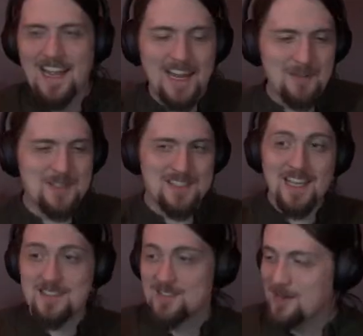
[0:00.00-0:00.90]
Anyways,
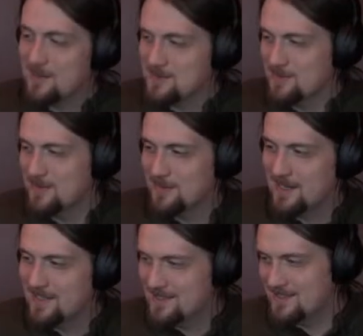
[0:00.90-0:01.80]
yes, you're absolutely
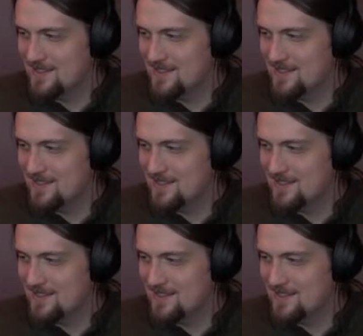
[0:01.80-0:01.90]
right.